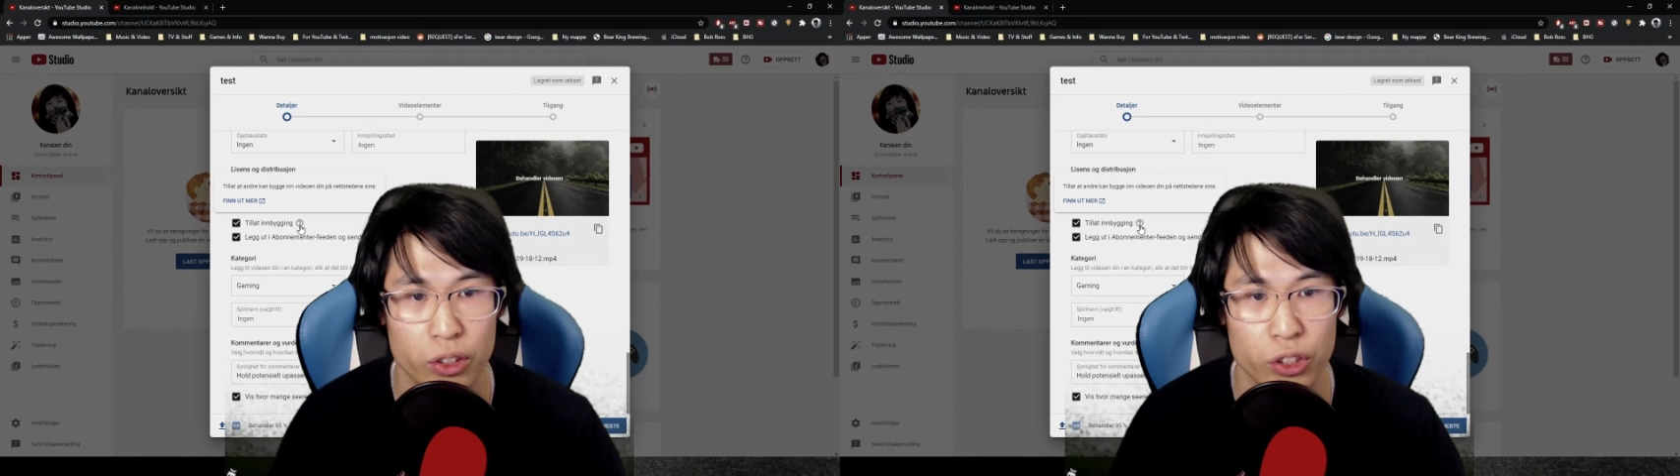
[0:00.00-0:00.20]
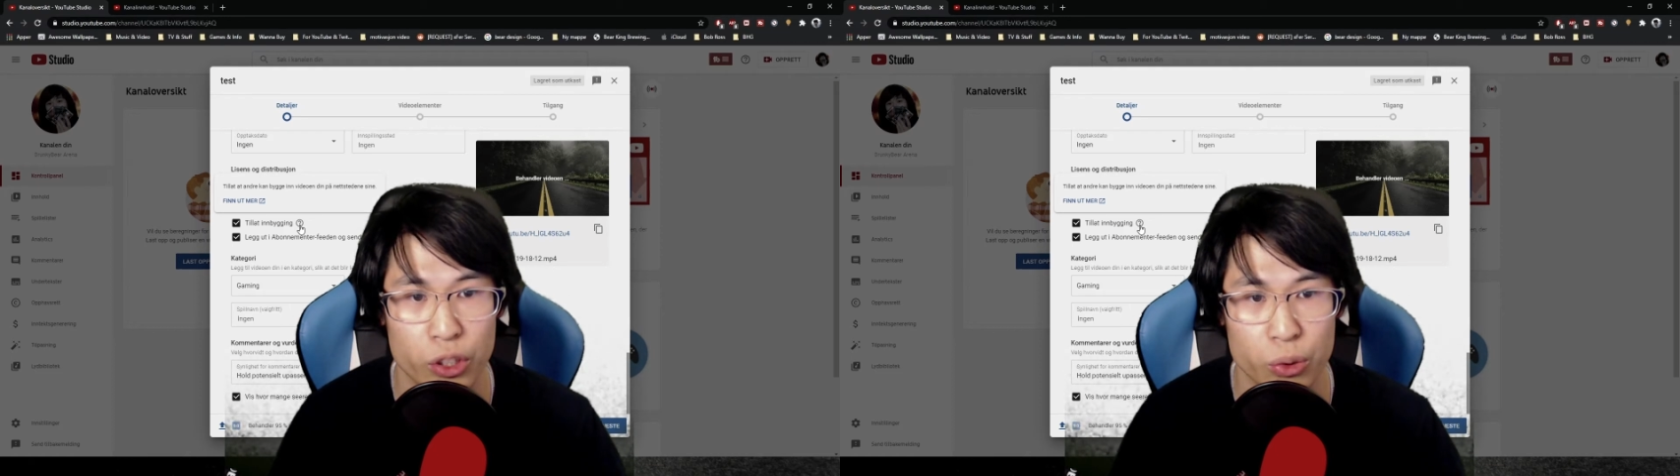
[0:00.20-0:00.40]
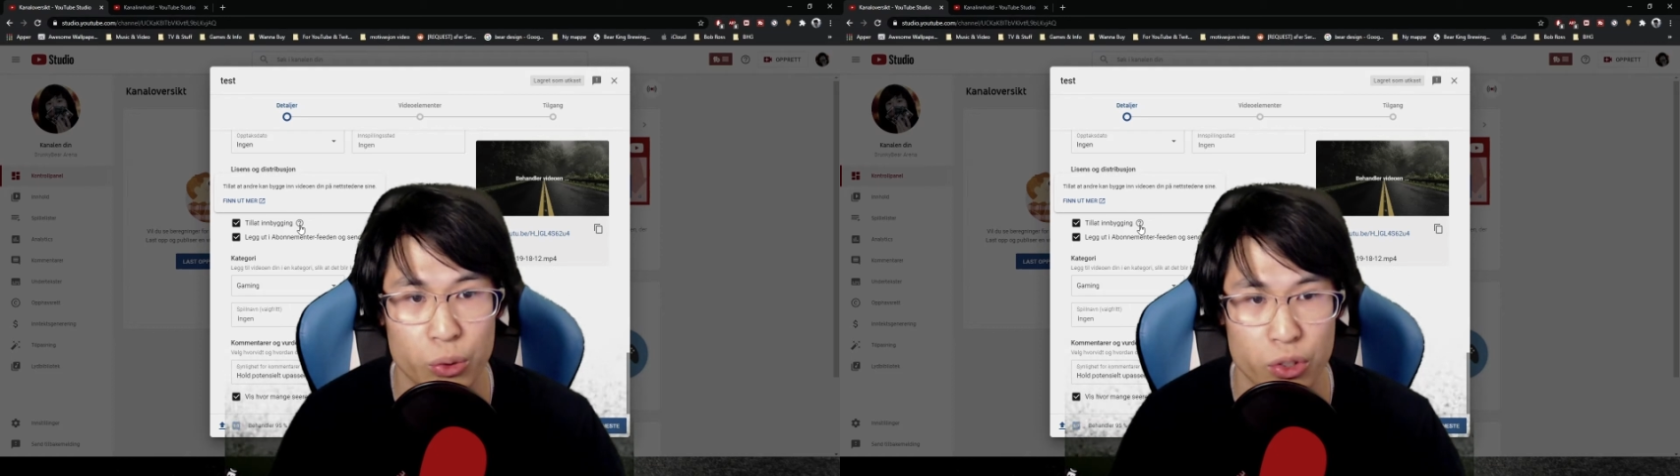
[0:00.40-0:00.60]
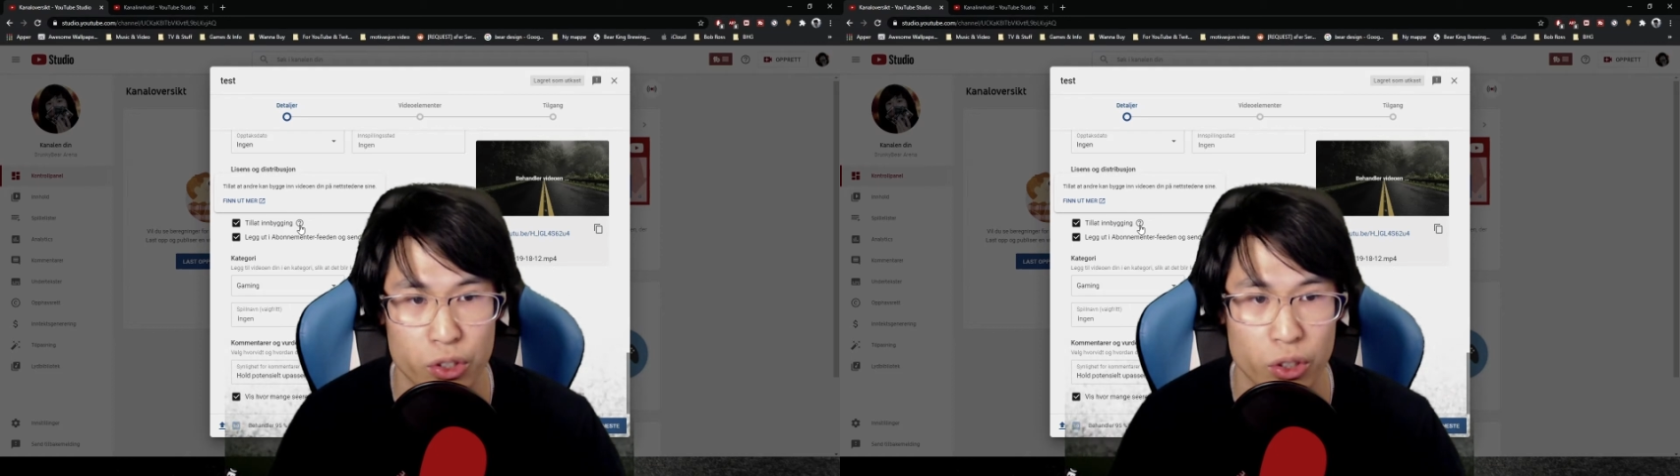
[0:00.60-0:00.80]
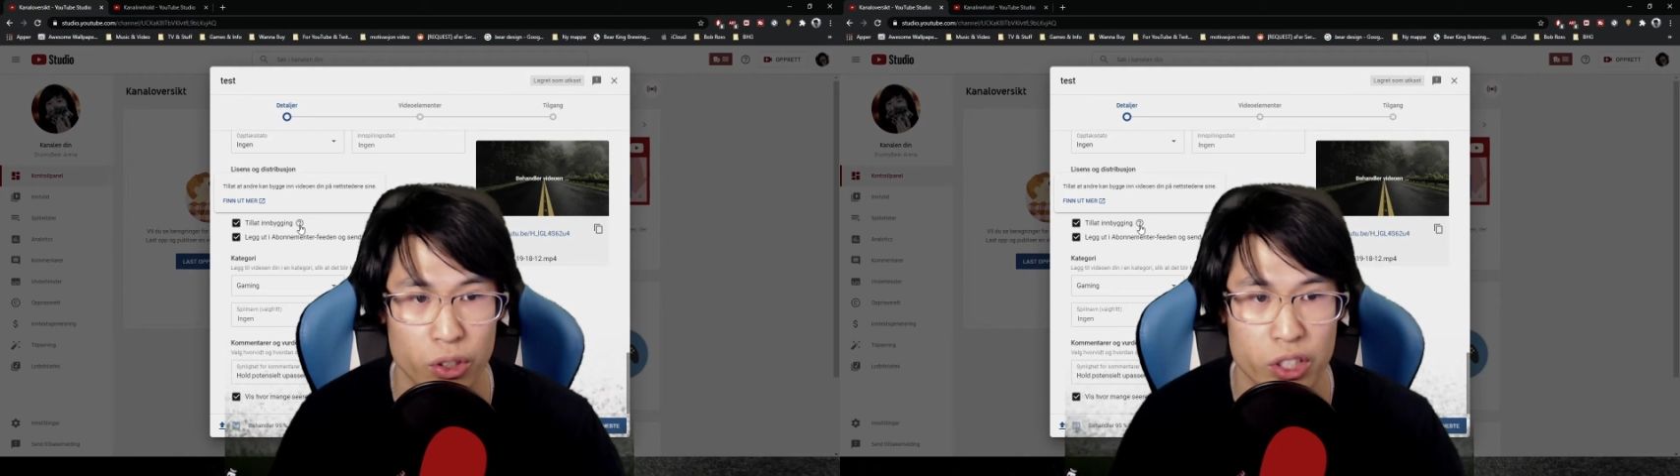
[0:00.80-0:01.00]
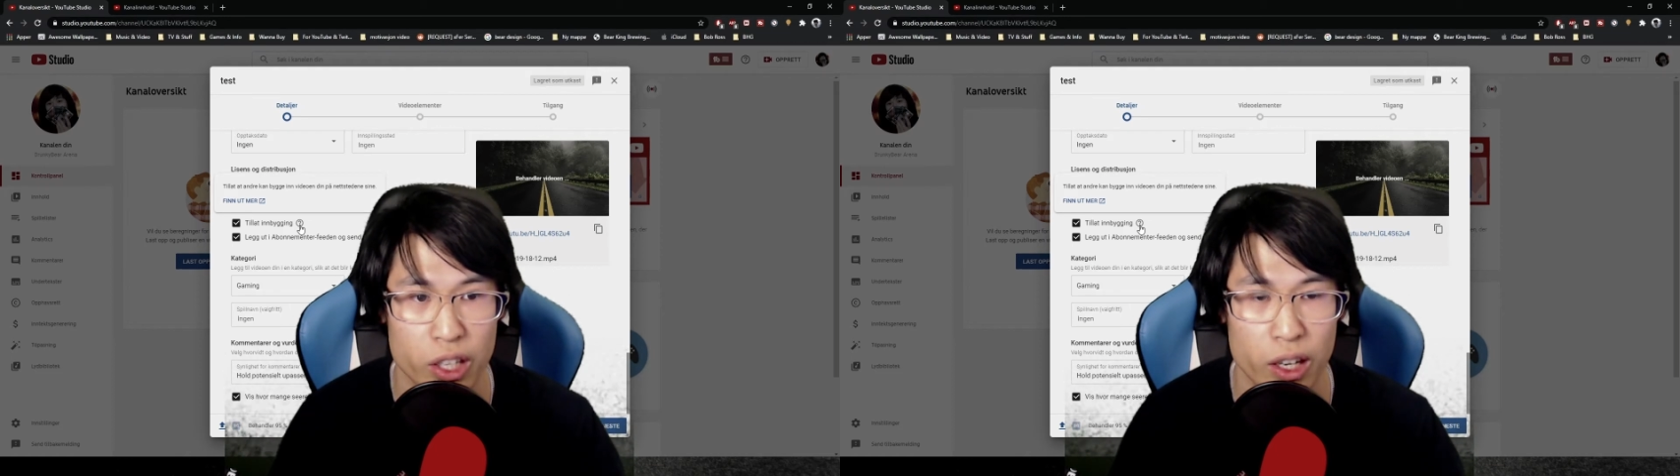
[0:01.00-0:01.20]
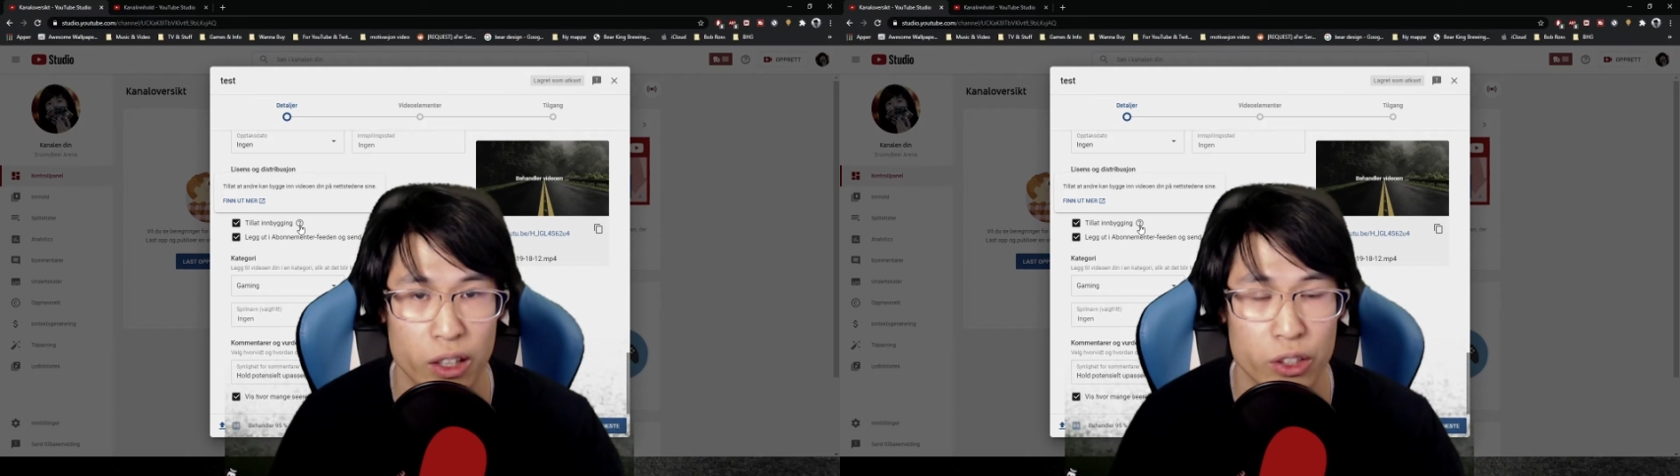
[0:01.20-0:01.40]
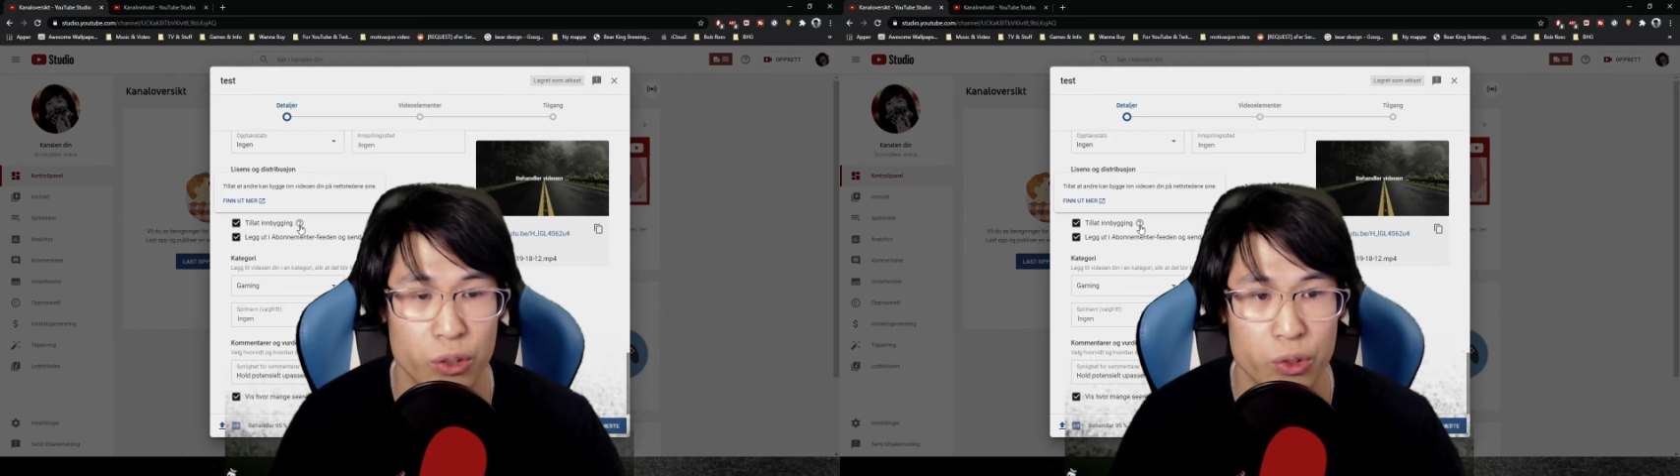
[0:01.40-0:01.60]
use your
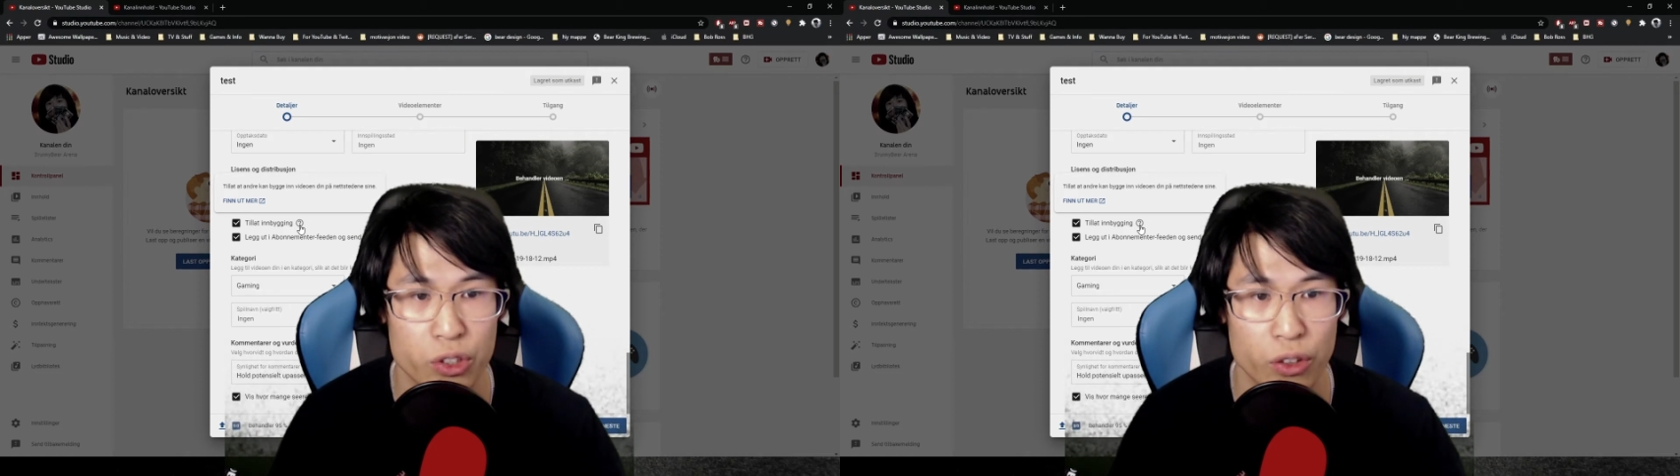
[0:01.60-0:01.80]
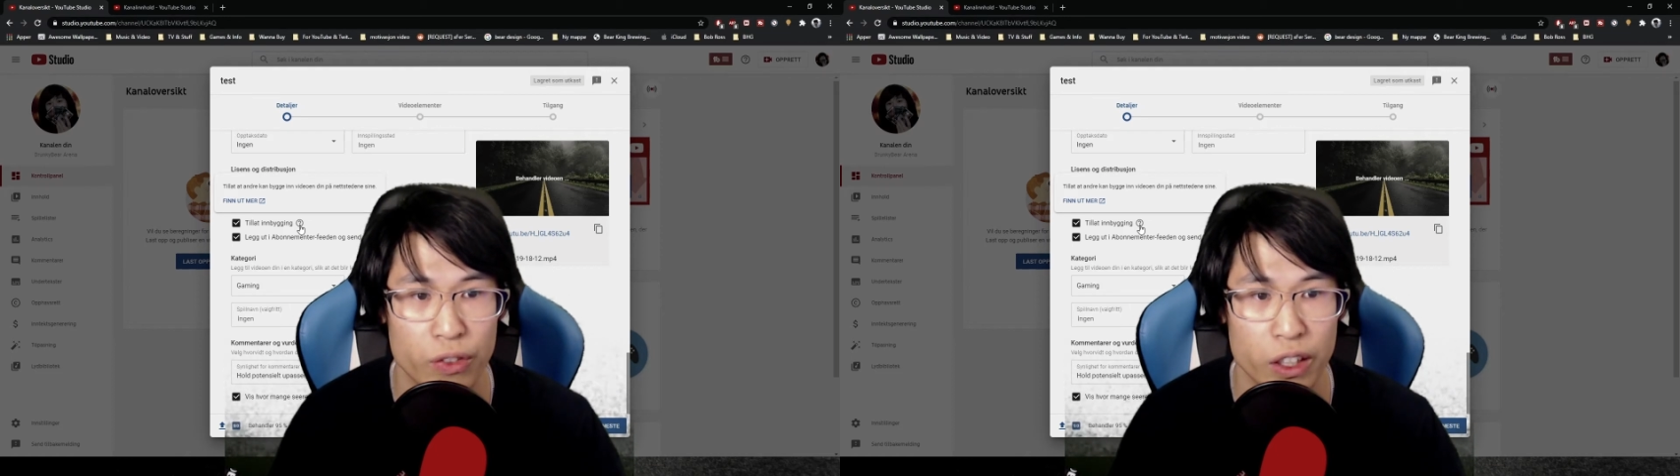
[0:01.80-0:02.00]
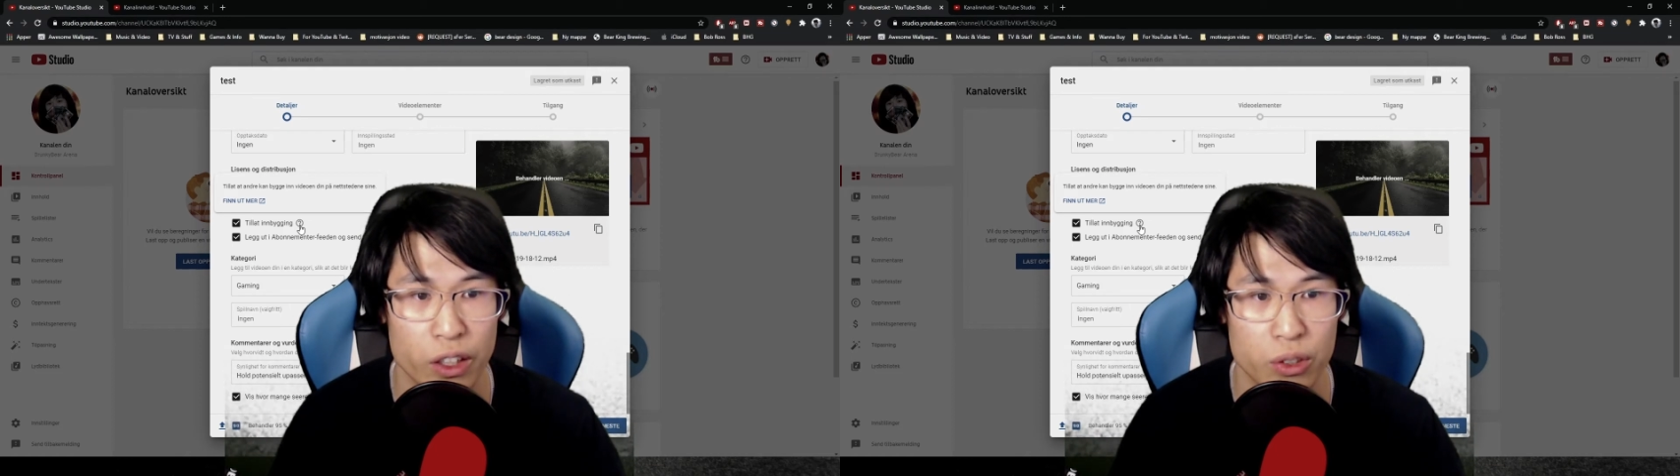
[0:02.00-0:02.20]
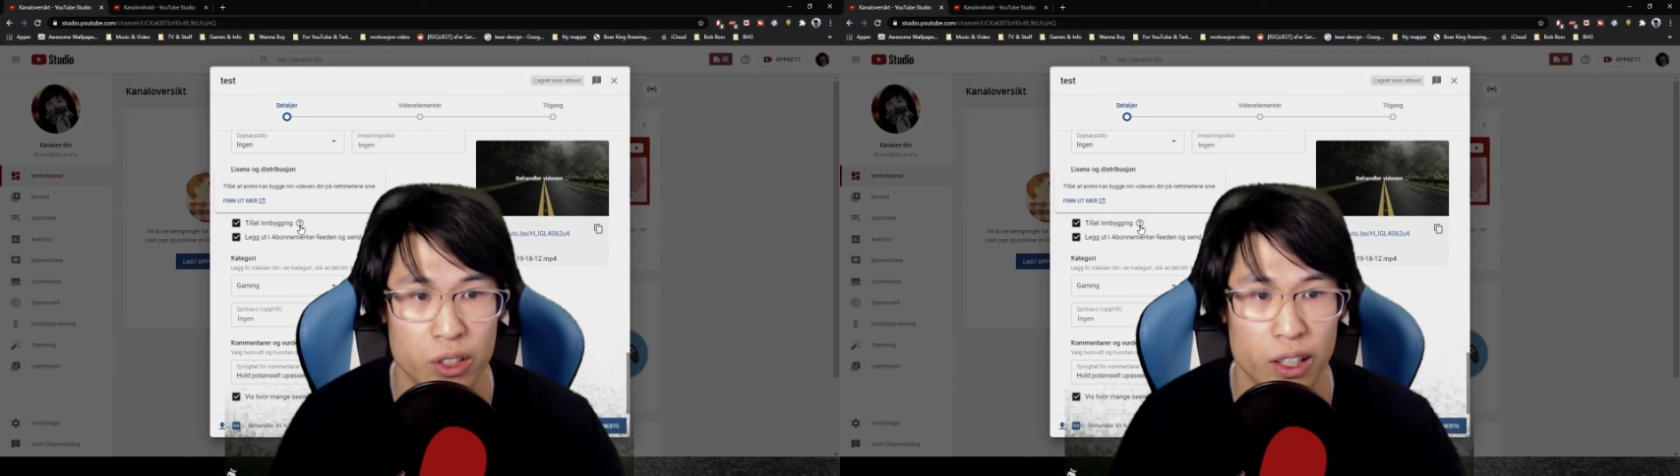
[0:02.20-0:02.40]
videos